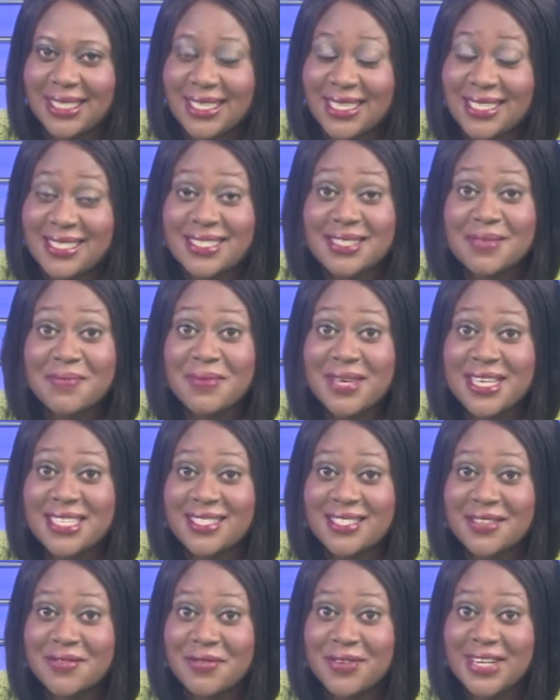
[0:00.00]
It's
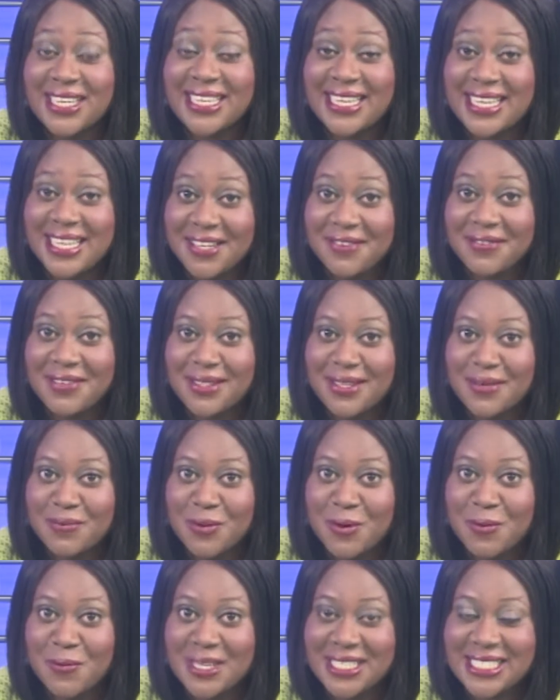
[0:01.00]
amazing reliving the
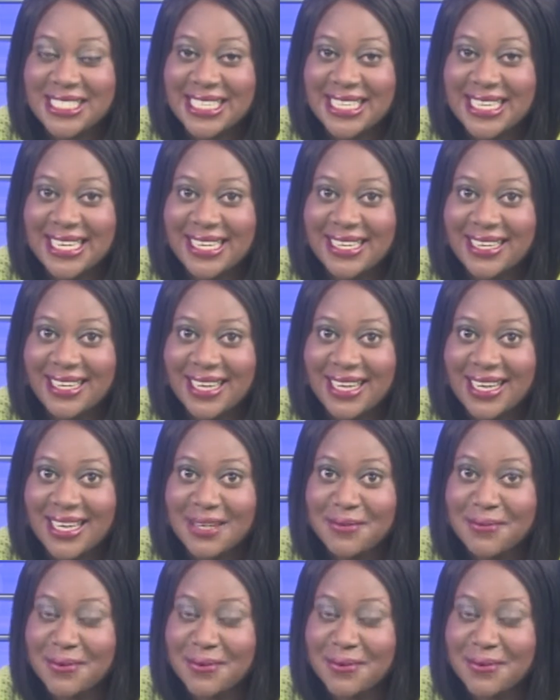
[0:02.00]
moment again. I